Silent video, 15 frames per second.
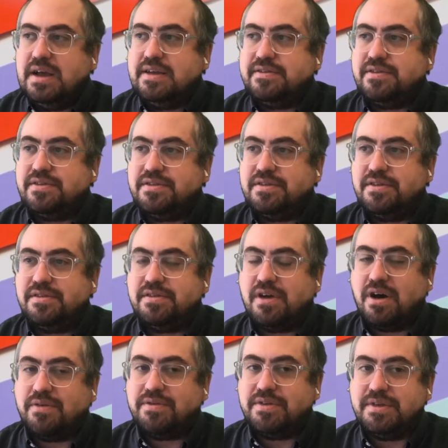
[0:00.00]
And so this is
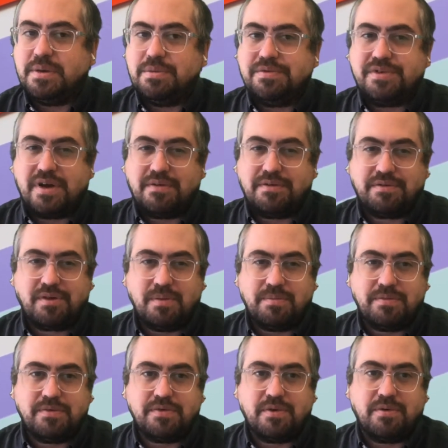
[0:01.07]
often done with JavaScript.
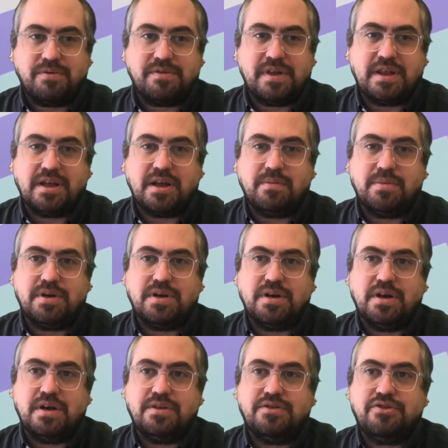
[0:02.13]
So setting up
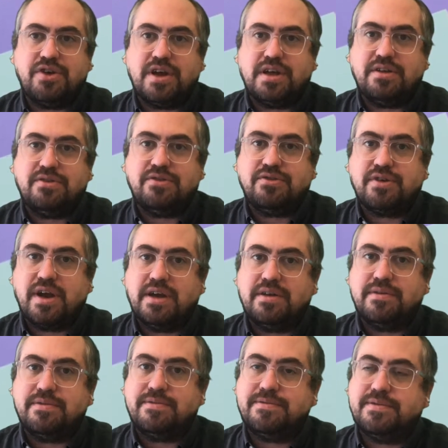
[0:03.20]
a change kind
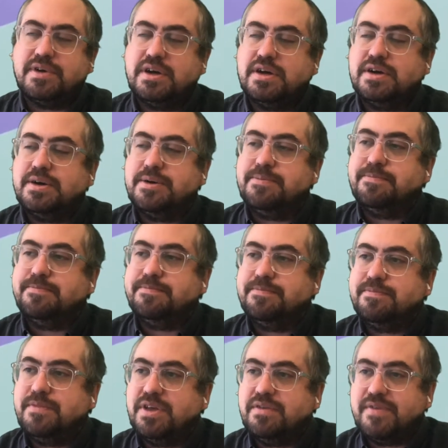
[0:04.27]
of
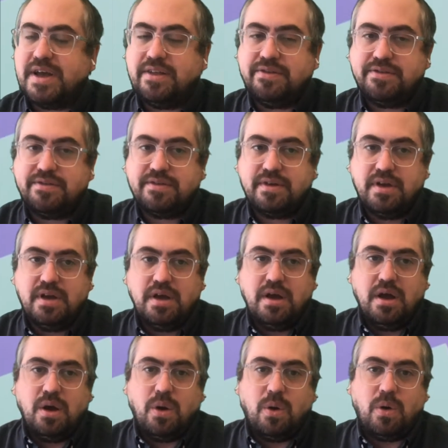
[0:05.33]
event,
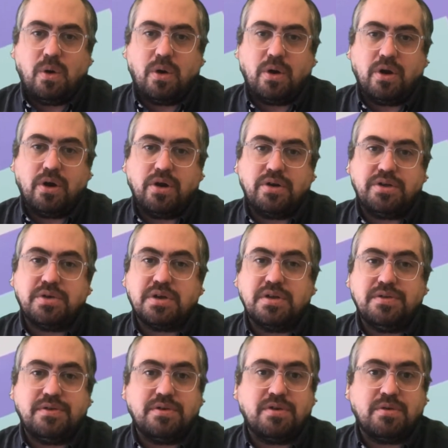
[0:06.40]
or you
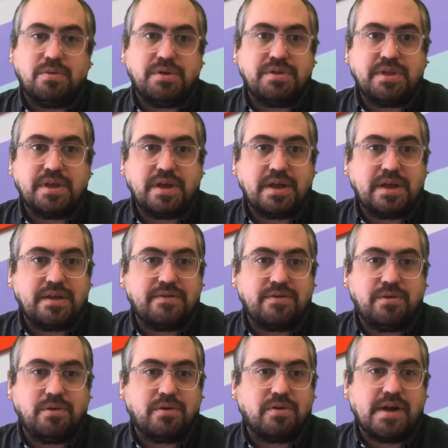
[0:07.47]
can do it with a
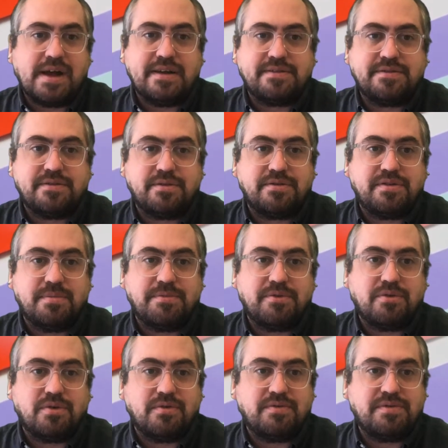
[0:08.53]
pseudo class or some
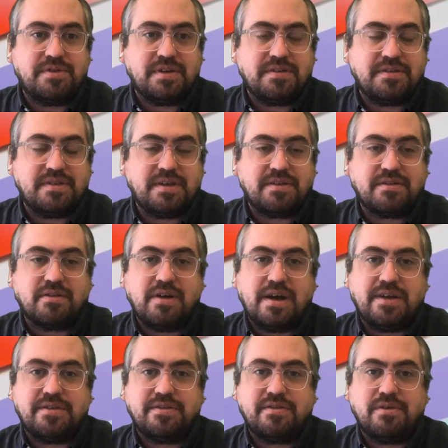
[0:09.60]
sort of CSS
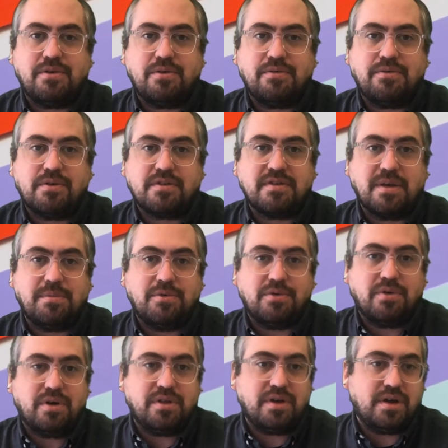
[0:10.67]
class. So for
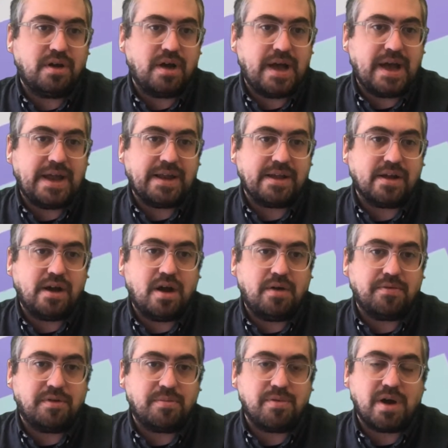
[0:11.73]
example, adding a
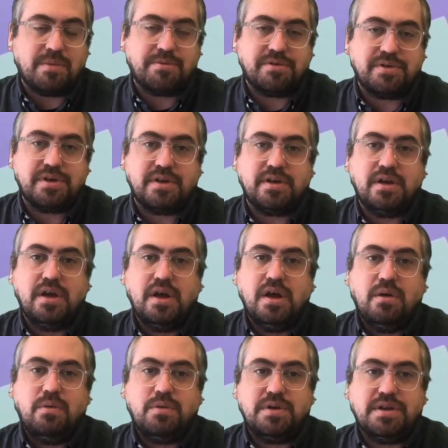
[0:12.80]
hover property
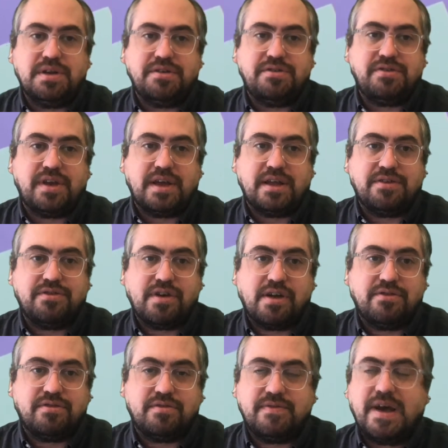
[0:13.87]
would initiate a
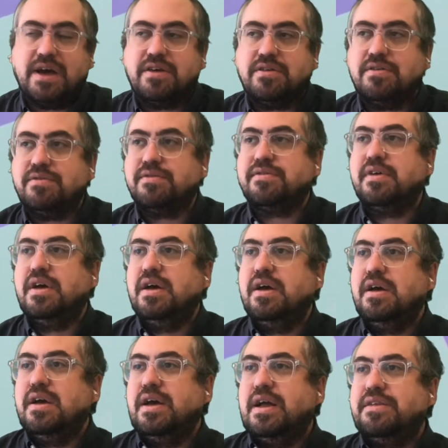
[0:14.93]
change in values.
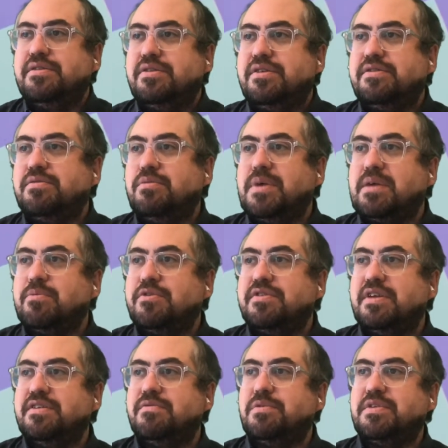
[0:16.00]
And so this will make more
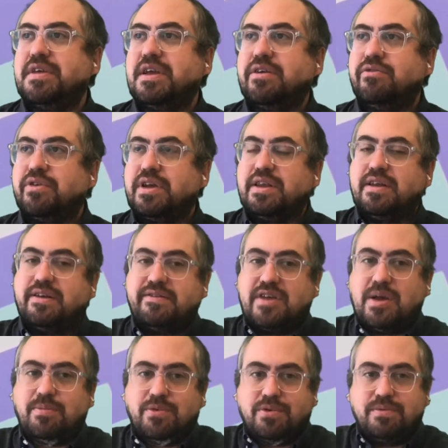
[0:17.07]
sense if we take a look at an
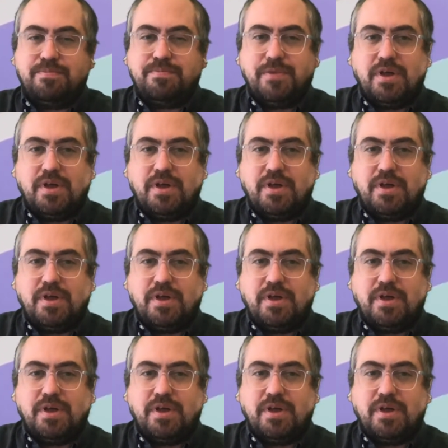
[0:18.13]
example.